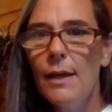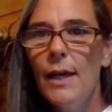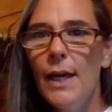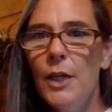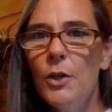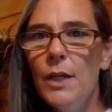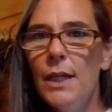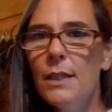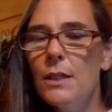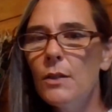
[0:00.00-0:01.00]
And you
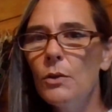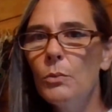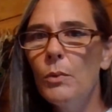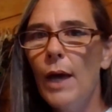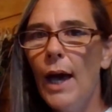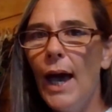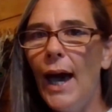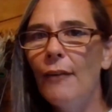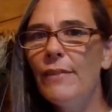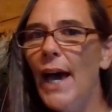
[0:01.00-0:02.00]
need to
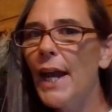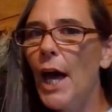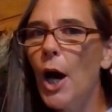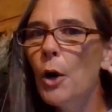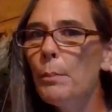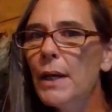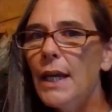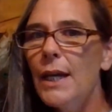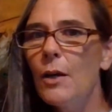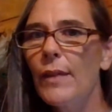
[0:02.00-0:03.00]
have that open
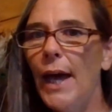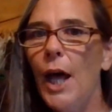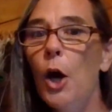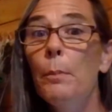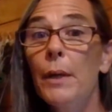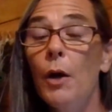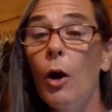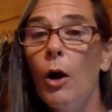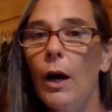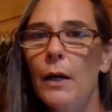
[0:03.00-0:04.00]
ear, that open
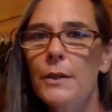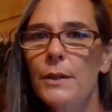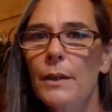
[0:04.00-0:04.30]
heart